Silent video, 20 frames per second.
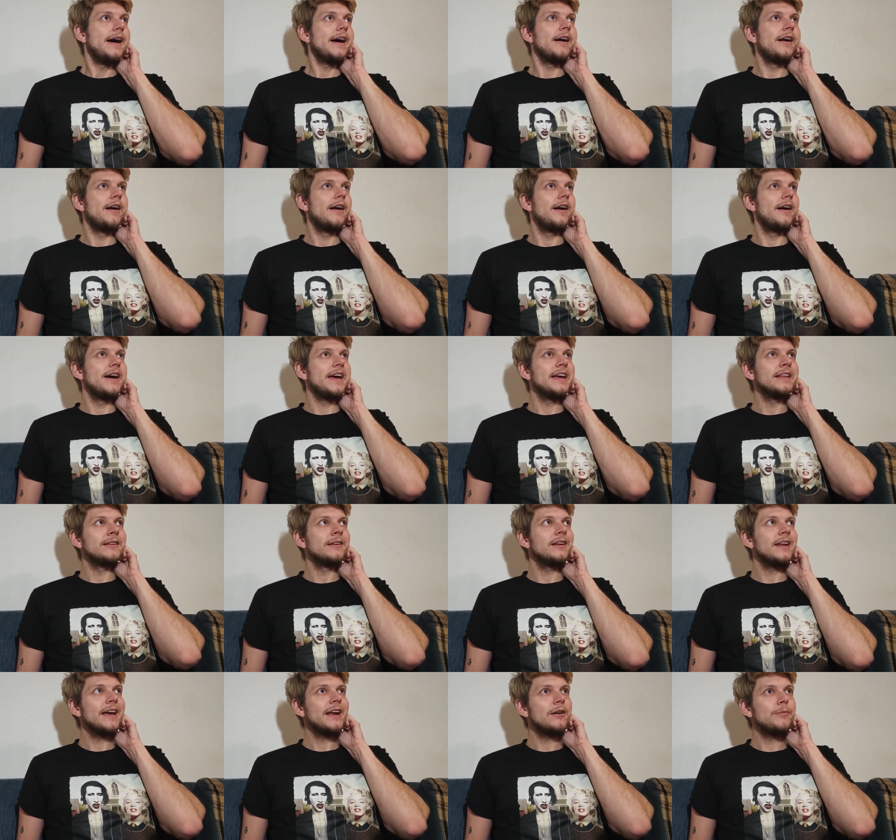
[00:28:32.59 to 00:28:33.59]
Uh, in
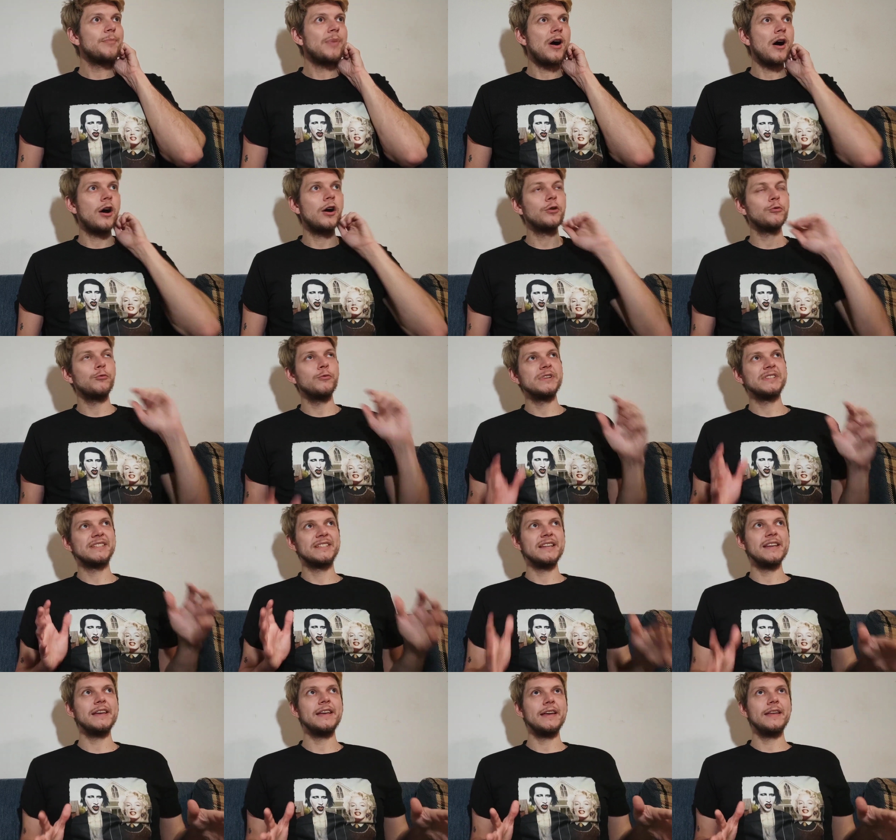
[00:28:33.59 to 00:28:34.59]
the later part, we
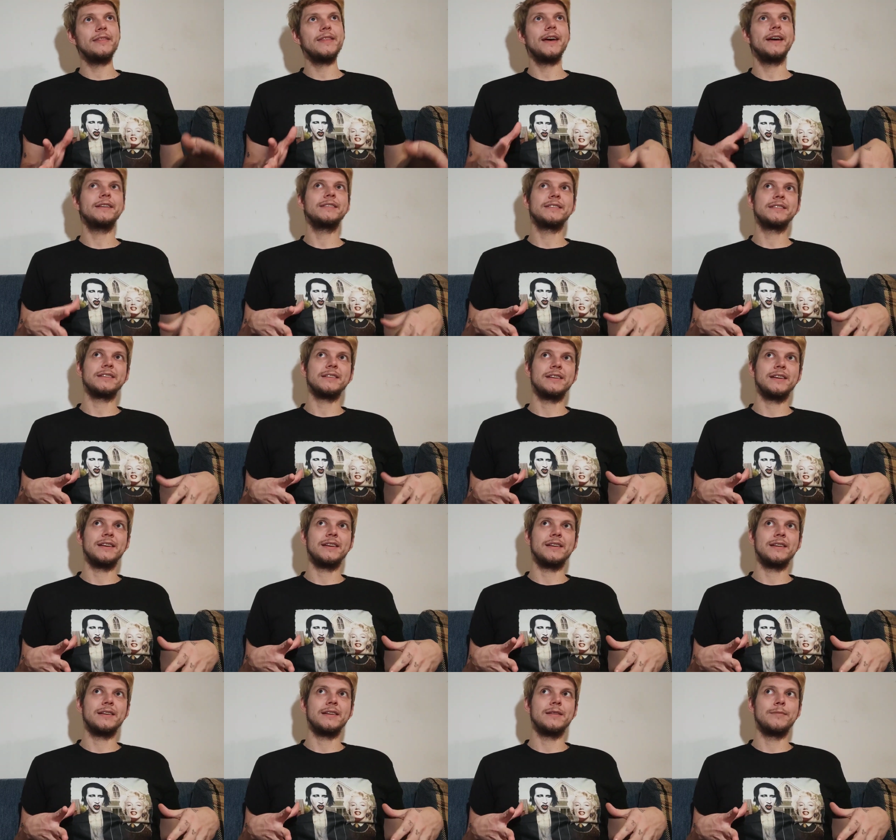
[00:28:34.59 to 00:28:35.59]
see that
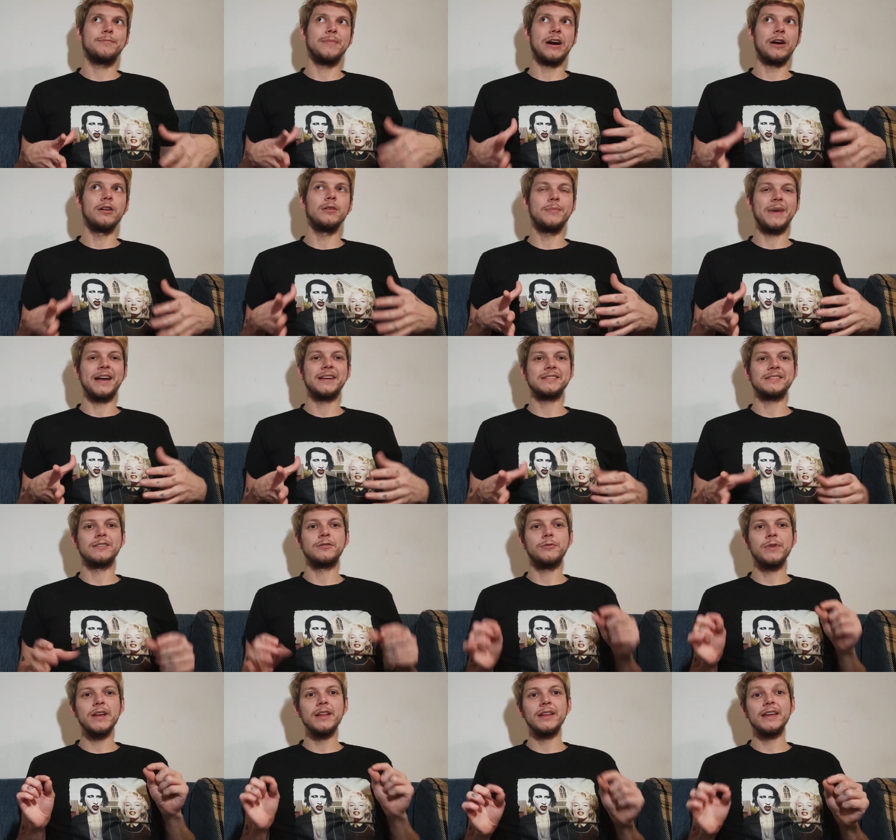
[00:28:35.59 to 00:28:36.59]
Marilyn
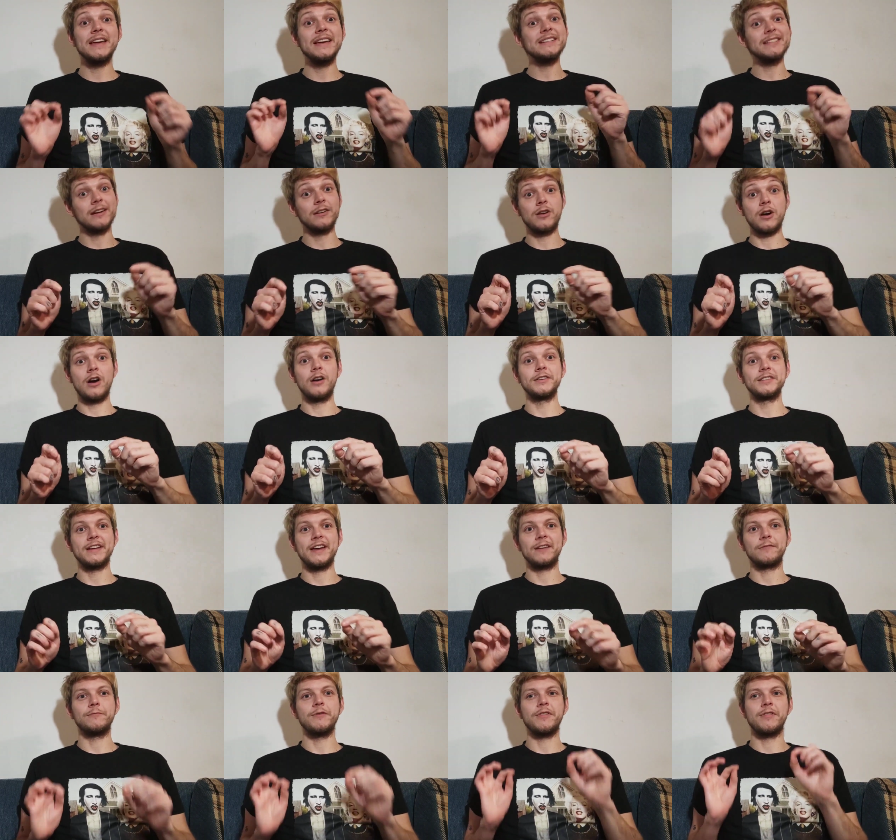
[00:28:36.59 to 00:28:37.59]
Manson really is in
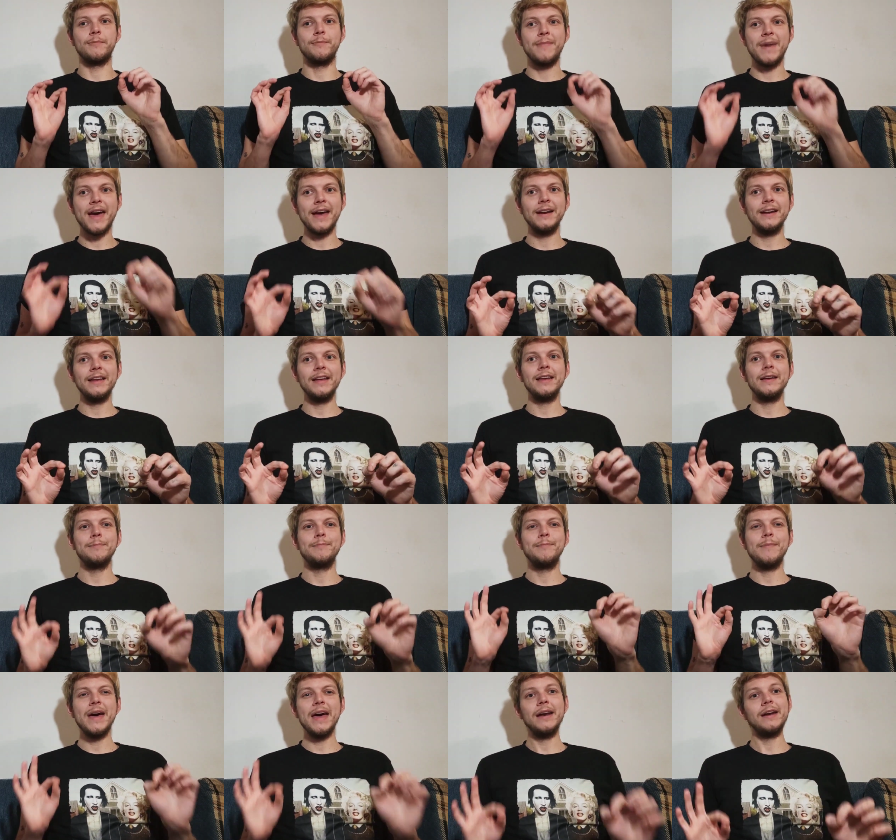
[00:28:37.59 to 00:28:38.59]
contact with many,
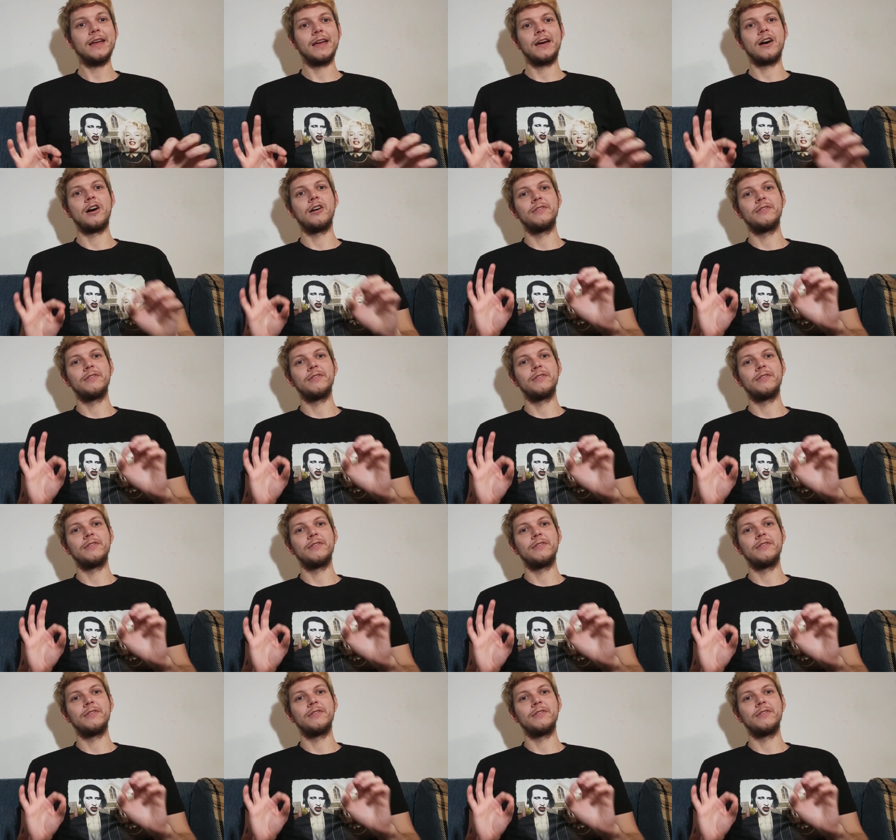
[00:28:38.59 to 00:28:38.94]
many